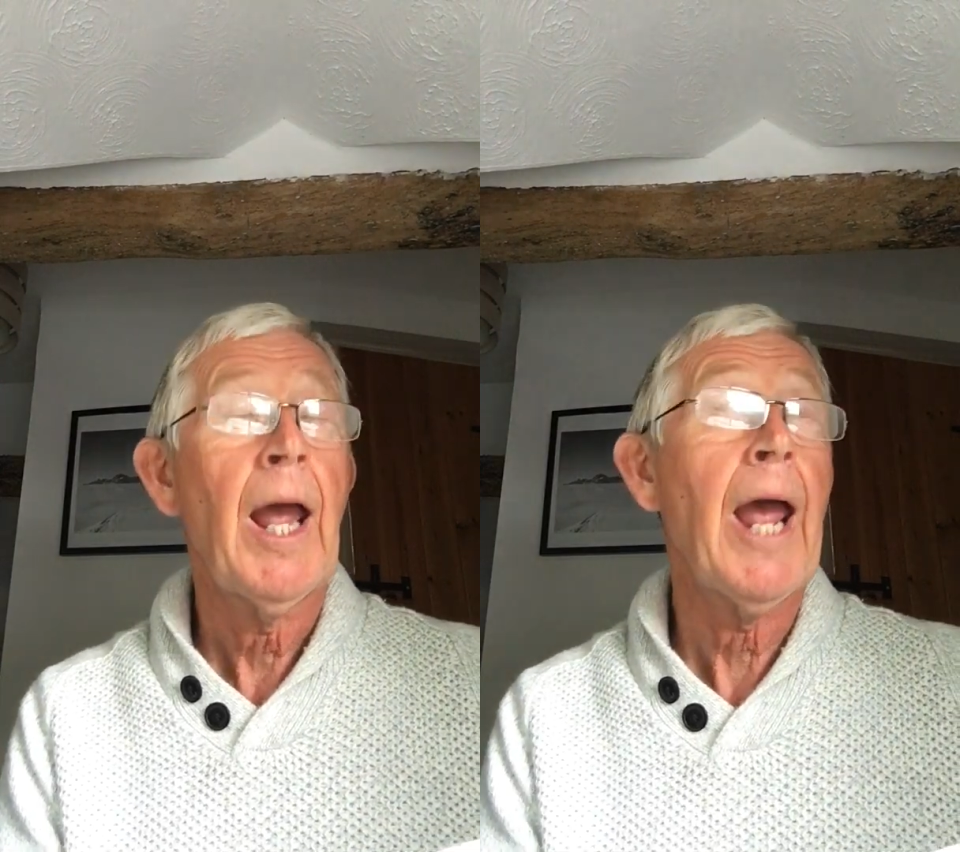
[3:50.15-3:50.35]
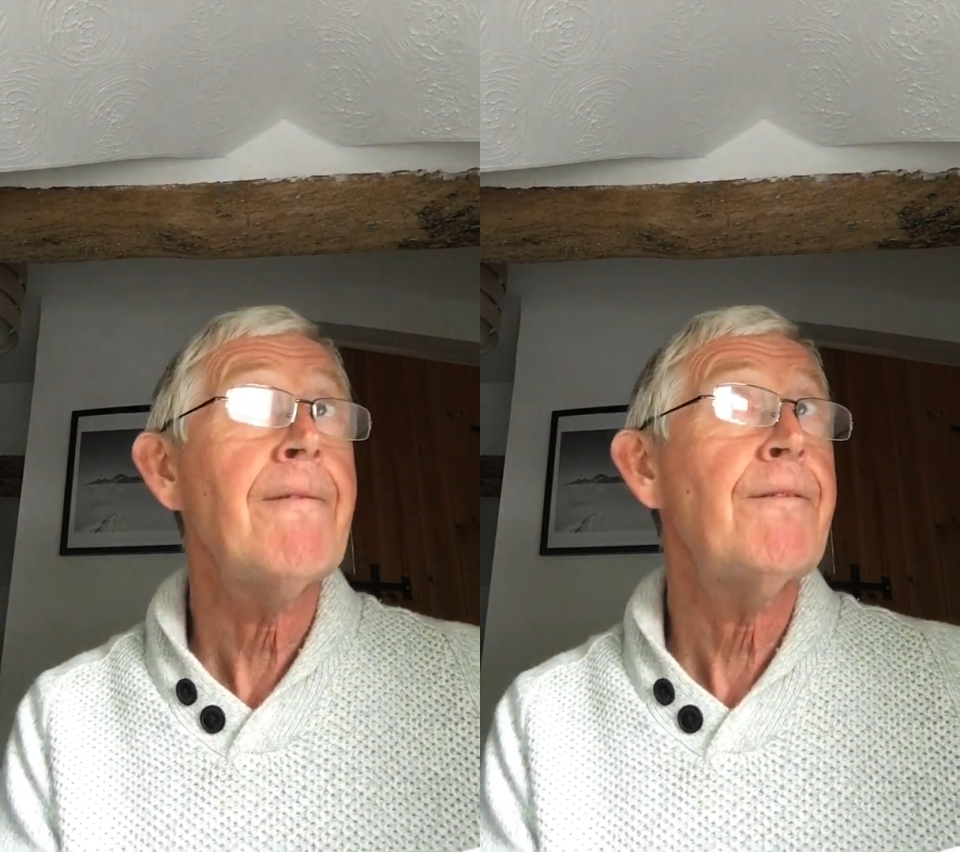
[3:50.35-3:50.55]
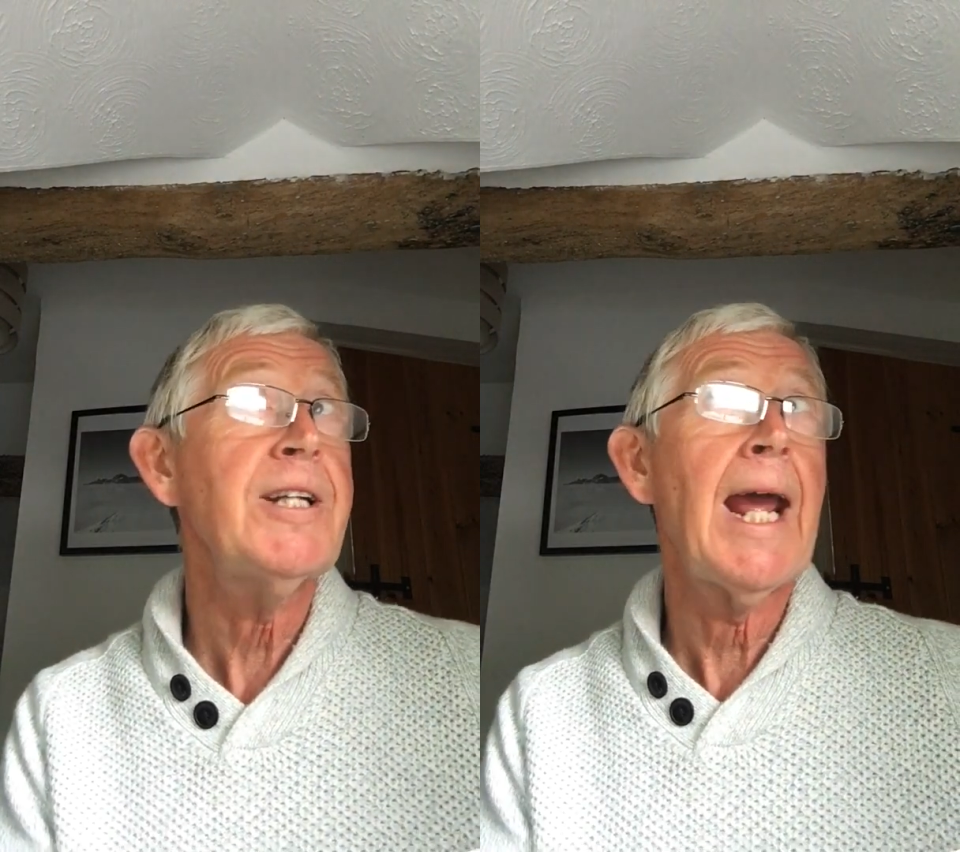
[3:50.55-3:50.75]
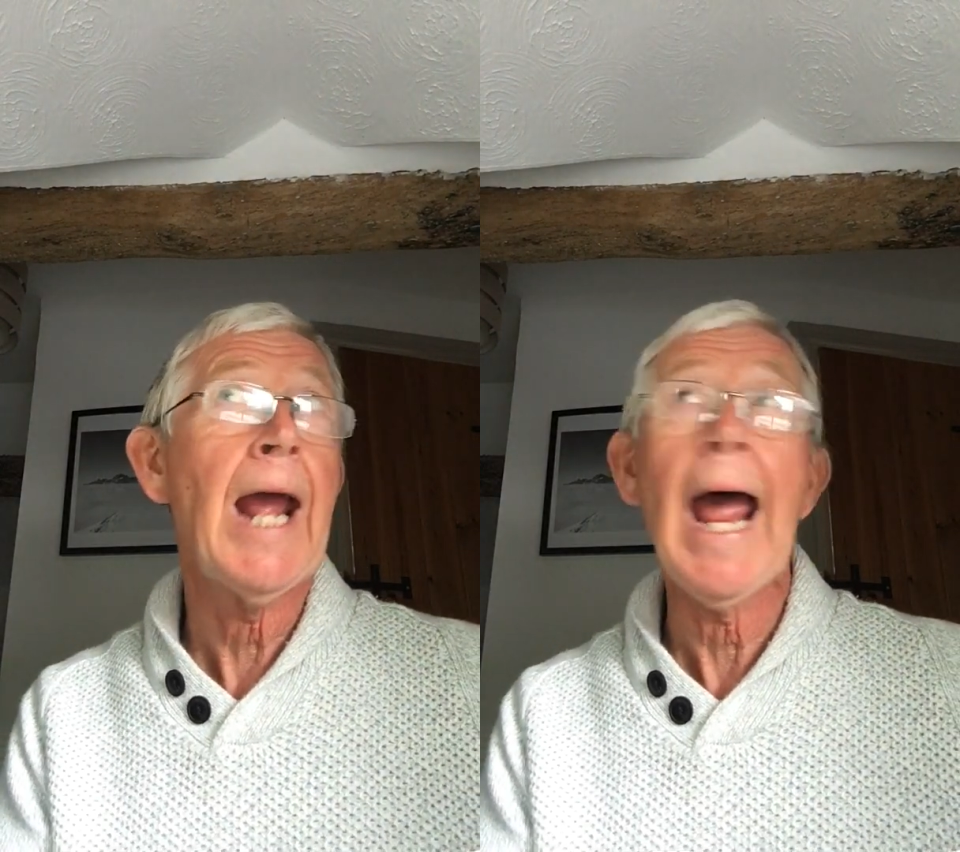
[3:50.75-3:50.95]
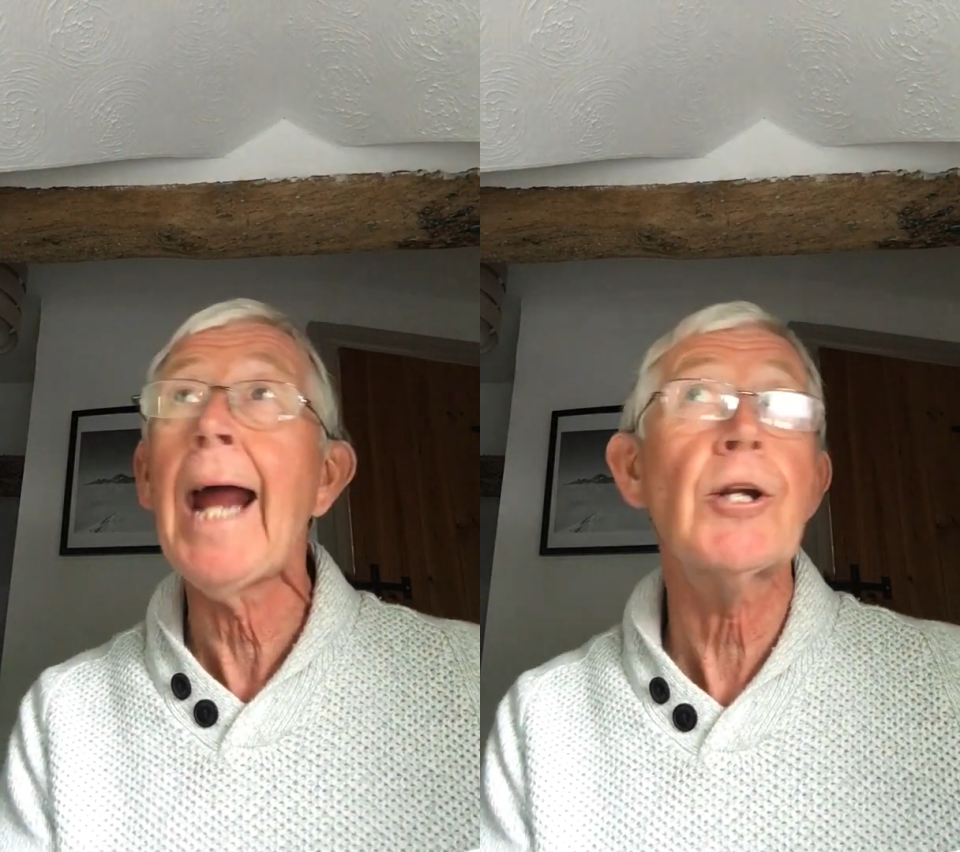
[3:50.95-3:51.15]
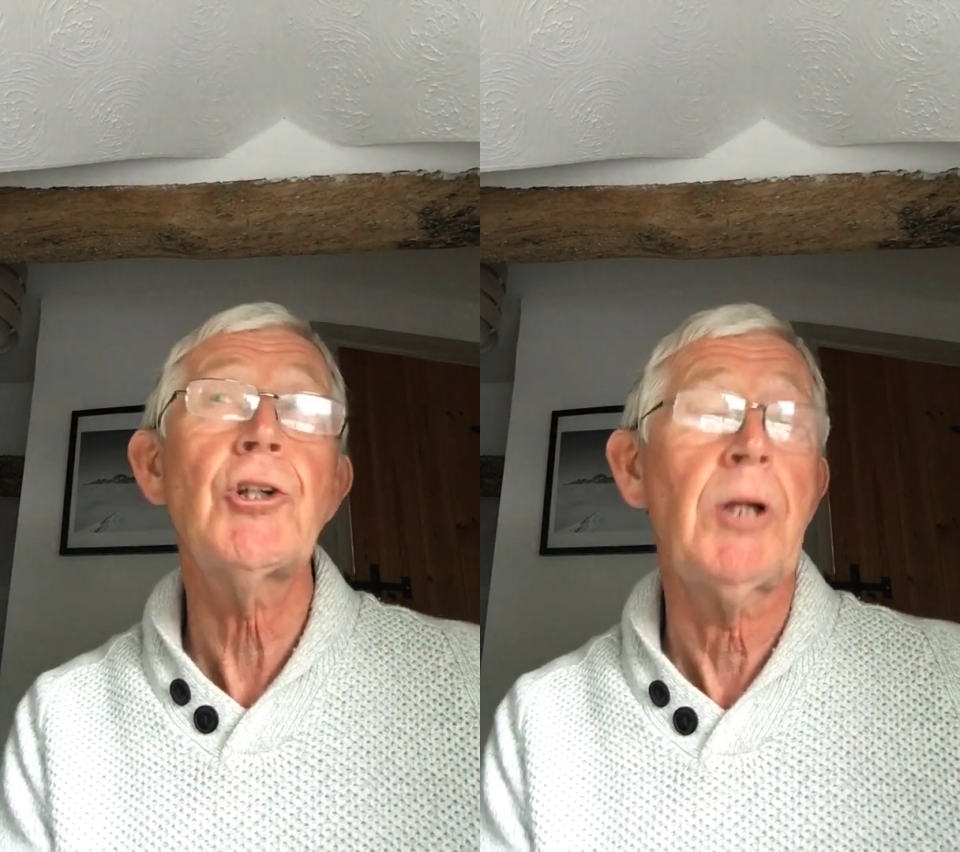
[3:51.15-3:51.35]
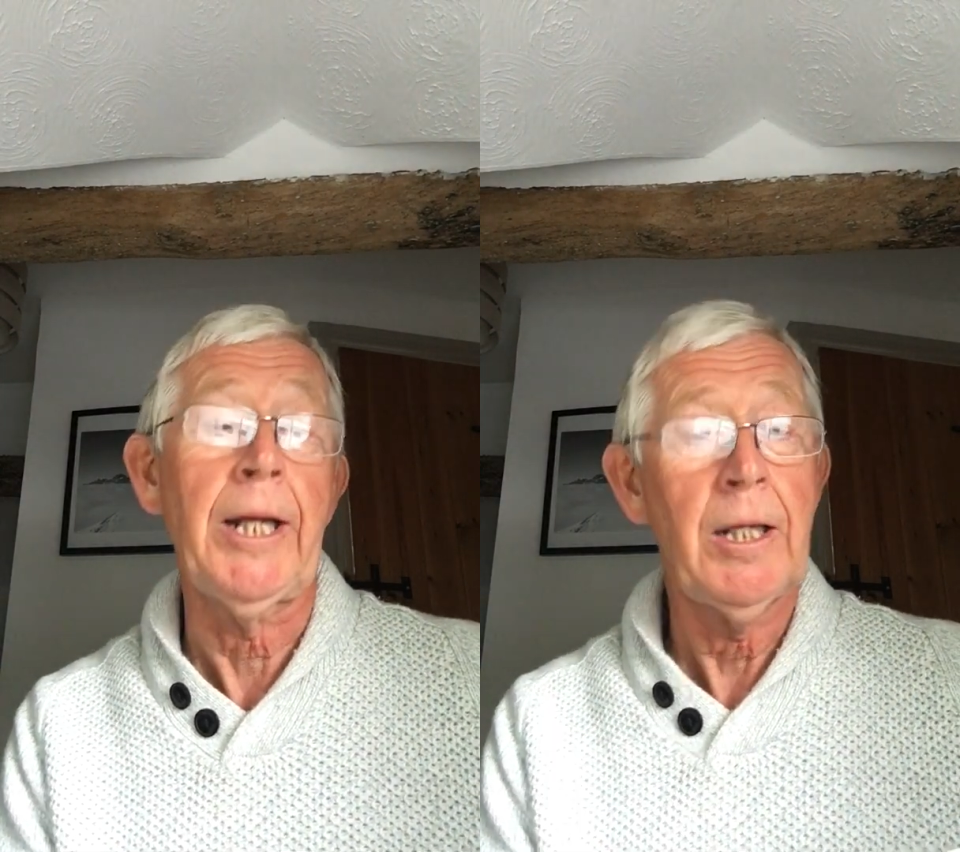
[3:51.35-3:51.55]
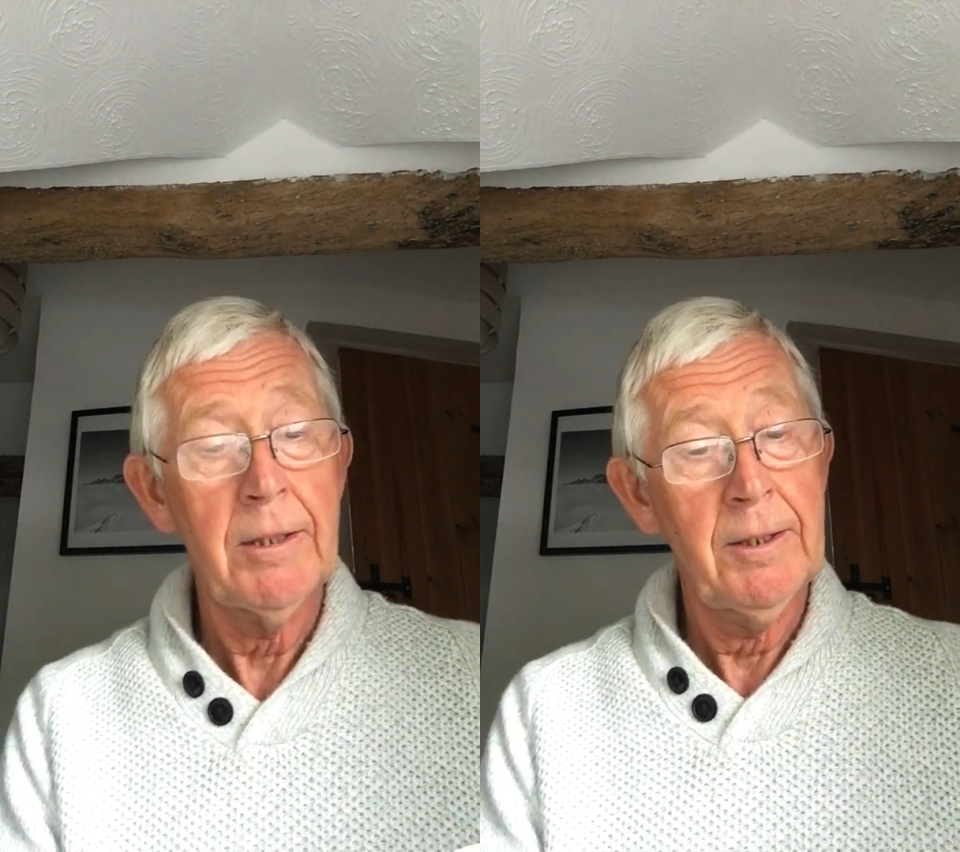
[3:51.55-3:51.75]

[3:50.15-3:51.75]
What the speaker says: Every day, actually,